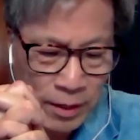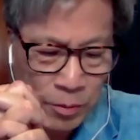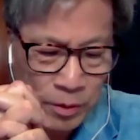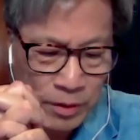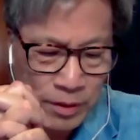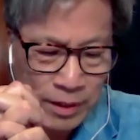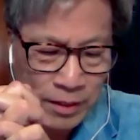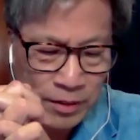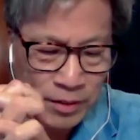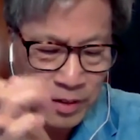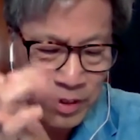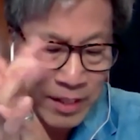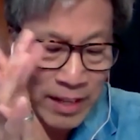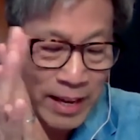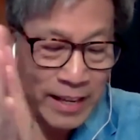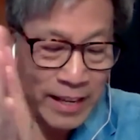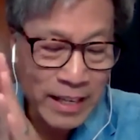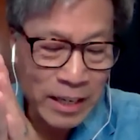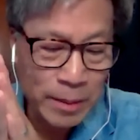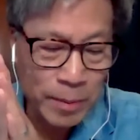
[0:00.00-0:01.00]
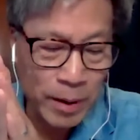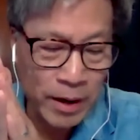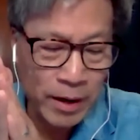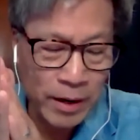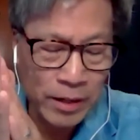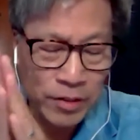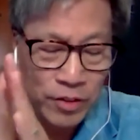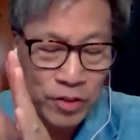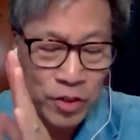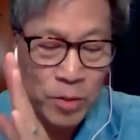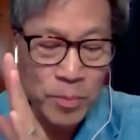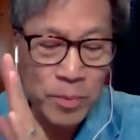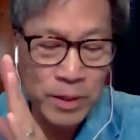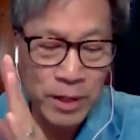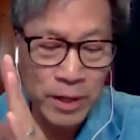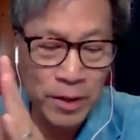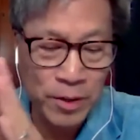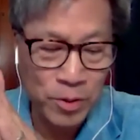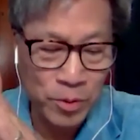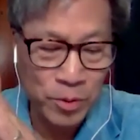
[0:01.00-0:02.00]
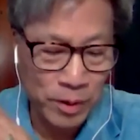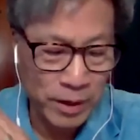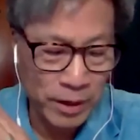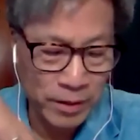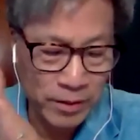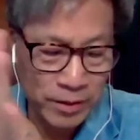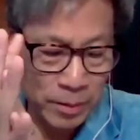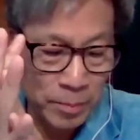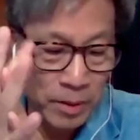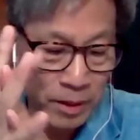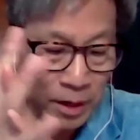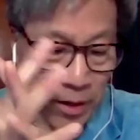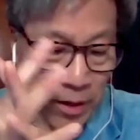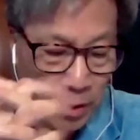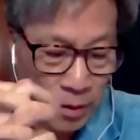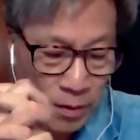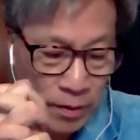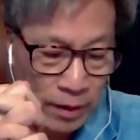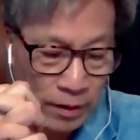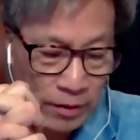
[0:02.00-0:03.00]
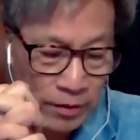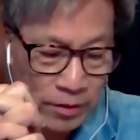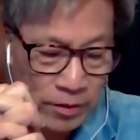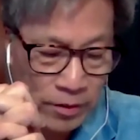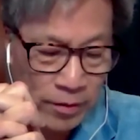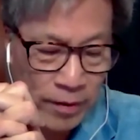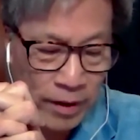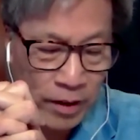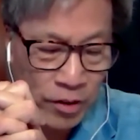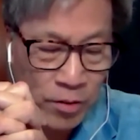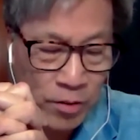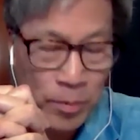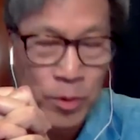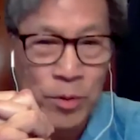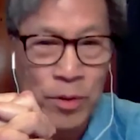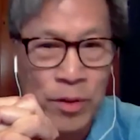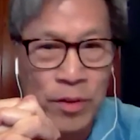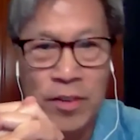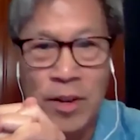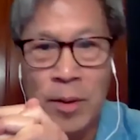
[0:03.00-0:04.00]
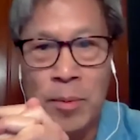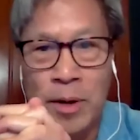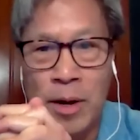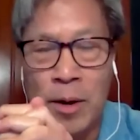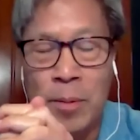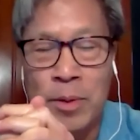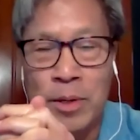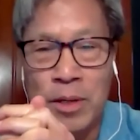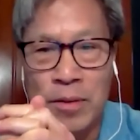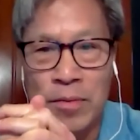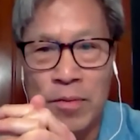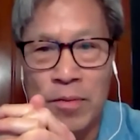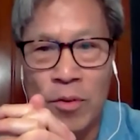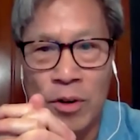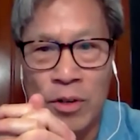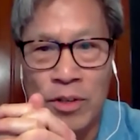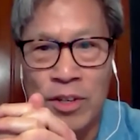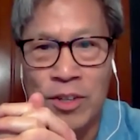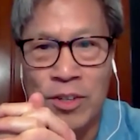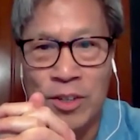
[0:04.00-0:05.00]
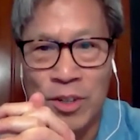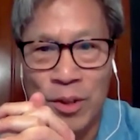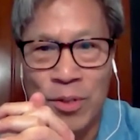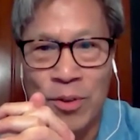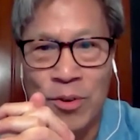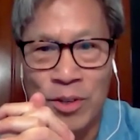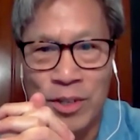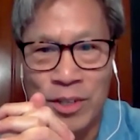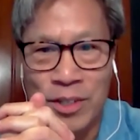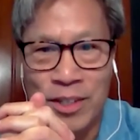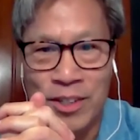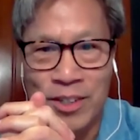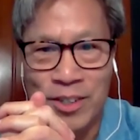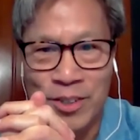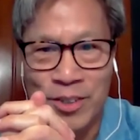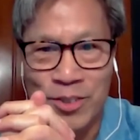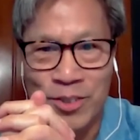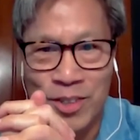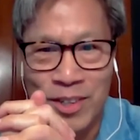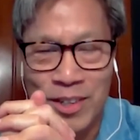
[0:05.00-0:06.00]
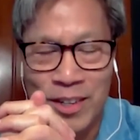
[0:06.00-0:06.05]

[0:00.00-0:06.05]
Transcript: what's outstanding about it in so many other ways, among other things, is the fact you've been with the same company for nearly 30 years.